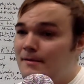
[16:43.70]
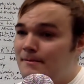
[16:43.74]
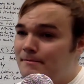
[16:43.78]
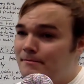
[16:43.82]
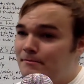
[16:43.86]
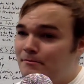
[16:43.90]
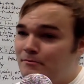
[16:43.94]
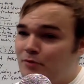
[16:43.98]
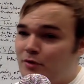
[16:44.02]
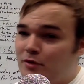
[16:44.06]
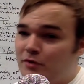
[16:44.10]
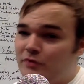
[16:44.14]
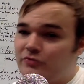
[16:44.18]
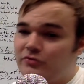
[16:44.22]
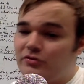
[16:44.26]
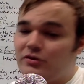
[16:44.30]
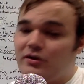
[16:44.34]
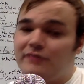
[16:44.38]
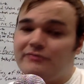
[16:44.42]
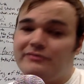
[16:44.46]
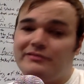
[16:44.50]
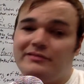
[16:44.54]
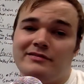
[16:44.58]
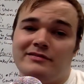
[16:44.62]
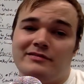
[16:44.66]
march
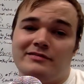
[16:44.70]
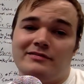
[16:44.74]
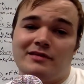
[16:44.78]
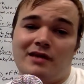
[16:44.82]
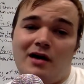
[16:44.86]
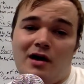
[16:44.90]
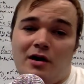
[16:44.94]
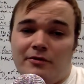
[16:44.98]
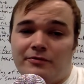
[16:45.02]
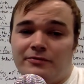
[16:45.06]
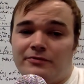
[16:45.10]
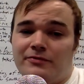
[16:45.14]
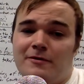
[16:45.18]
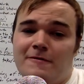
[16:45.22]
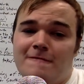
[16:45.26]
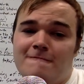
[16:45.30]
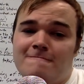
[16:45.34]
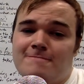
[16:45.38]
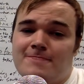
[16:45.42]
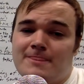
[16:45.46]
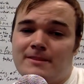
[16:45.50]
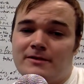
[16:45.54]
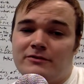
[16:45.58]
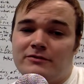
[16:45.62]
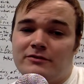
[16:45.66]
off to the South.
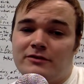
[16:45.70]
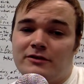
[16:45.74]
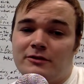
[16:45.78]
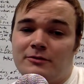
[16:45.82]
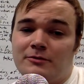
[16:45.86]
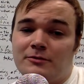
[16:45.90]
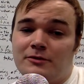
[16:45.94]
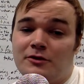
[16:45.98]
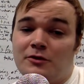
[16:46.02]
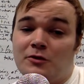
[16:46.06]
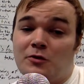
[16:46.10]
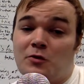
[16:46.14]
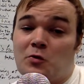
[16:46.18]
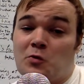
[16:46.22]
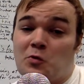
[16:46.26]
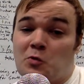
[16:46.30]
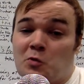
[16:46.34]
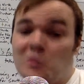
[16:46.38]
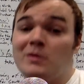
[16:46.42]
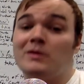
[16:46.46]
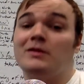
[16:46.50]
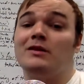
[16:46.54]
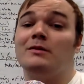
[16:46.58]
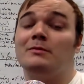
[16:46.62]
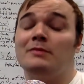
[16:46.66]
It's going to be a
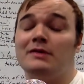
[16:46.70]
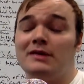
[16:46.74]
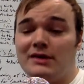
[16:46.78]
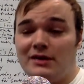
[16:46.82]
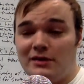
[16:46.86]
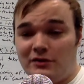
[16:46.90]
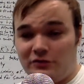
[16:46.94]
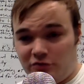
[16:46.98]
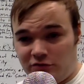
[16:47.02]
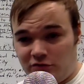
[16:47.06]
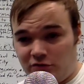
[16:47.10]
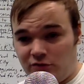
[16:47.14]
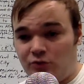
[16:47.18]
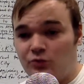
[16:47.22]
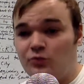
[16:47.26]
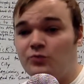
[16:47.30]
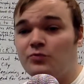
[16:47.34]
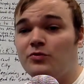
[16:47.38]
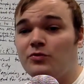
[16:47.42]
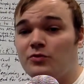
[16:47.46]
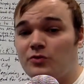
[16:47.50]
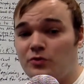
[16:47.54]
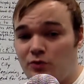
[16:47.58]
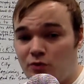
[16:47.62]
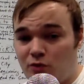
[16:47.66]
really big issue
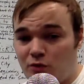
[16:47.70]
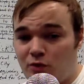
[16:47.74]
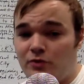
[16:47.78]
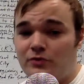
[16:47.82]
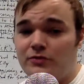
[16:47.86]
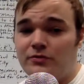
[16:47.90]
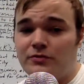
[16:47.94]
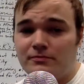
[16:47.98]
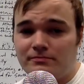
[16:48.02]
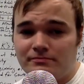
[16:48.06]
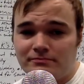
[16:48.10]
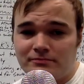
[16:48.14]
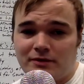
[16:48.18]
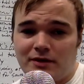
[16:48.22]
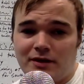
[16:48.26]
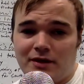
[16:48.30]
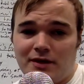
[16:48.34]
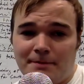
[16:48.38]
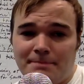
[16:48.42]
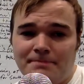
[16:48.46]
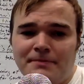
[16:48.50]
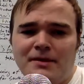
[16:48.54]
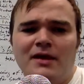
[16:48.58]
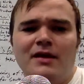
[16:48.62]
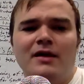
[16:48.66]
for the North.
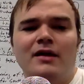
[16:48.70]
Okay.